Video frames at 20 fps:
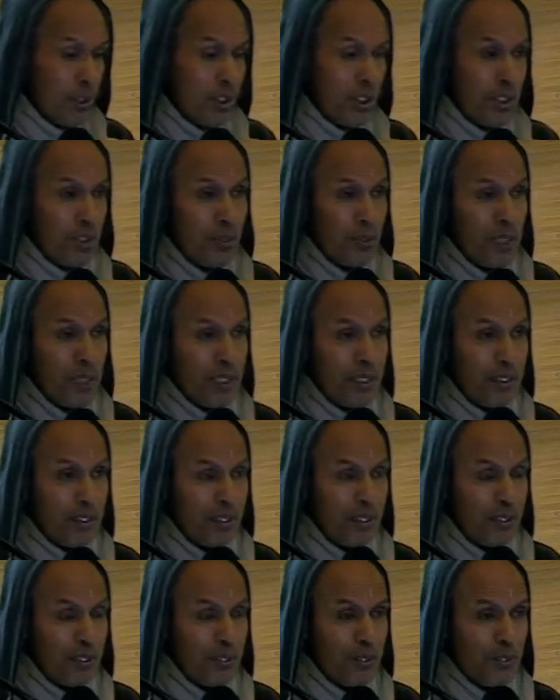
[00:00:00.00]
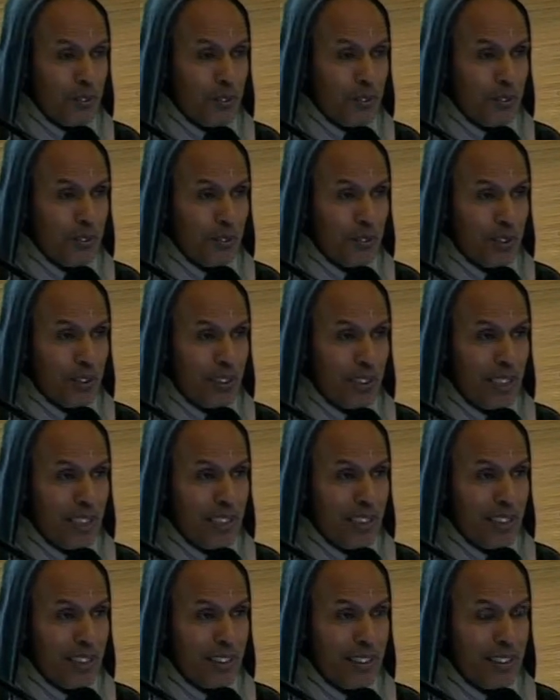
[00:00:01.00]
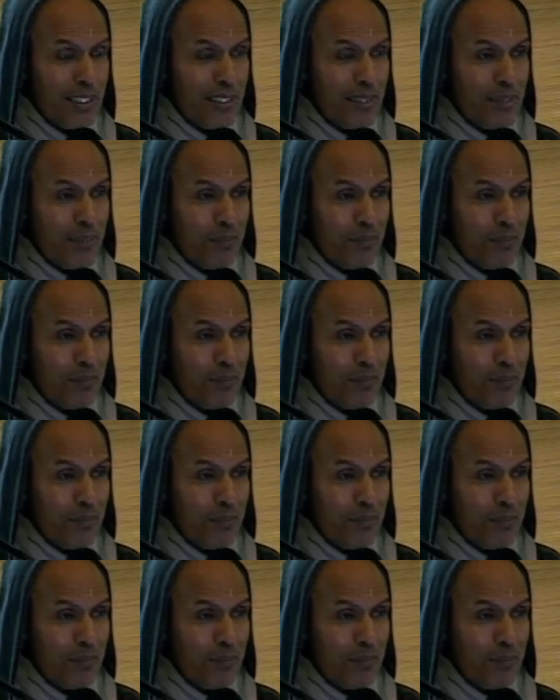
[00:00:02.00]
which is what Krishna is,